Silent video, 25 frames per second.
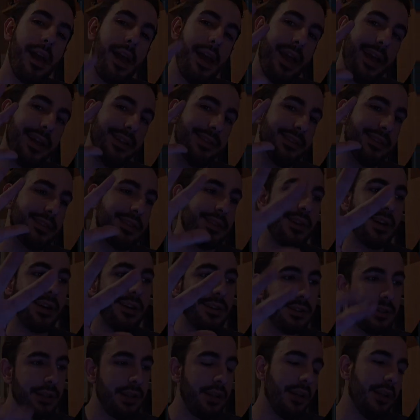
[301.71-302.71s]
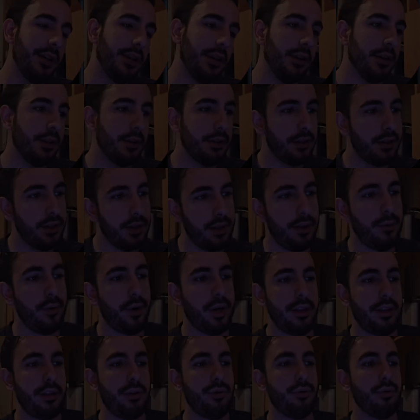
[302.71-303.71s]
And third thing that I
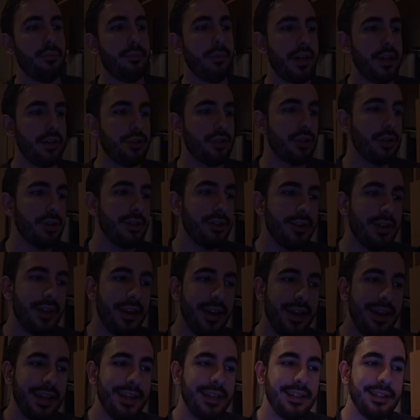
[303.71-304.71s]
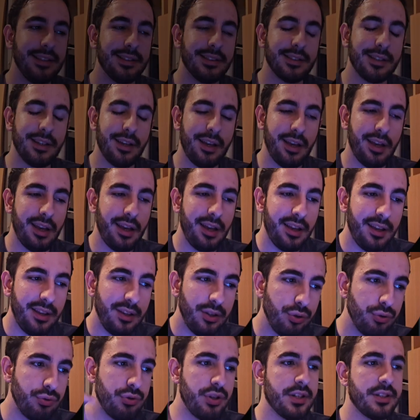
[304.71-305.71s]
wanted to mention is
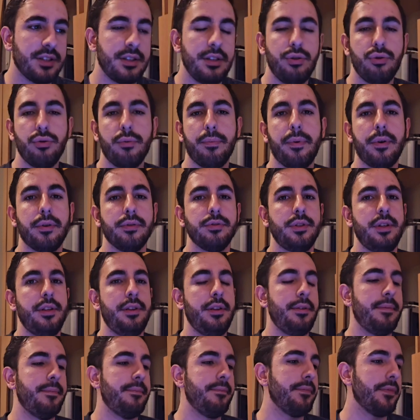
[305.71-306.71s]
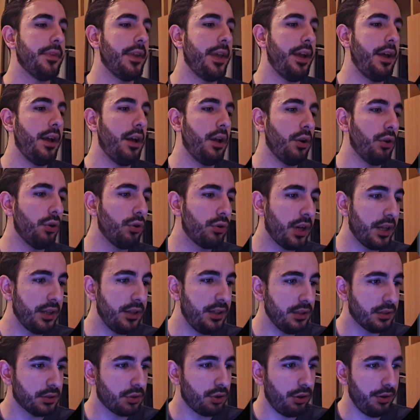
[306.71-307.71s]
you just need to post it. Look at
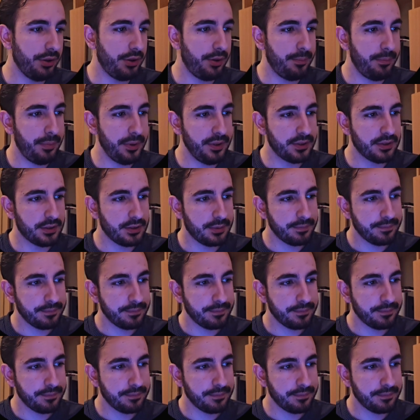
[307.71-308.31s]
this content piece.